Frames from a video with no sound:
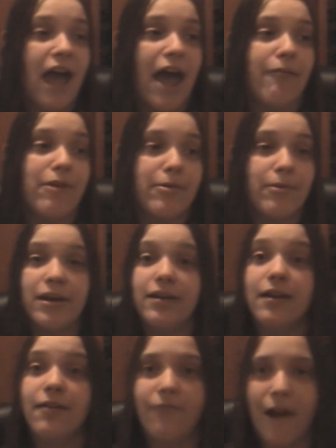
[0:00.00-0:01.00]
And we
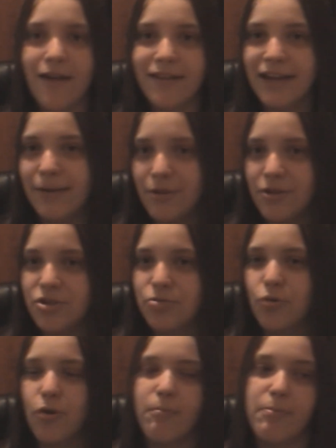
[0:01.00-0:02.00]
would finally get rid of the
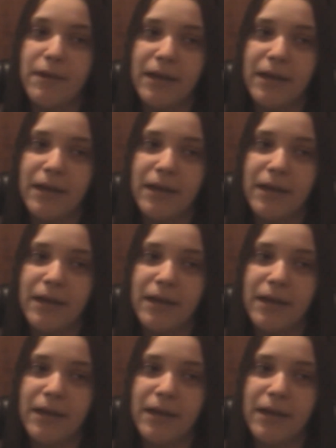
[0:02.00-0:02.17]
swarm,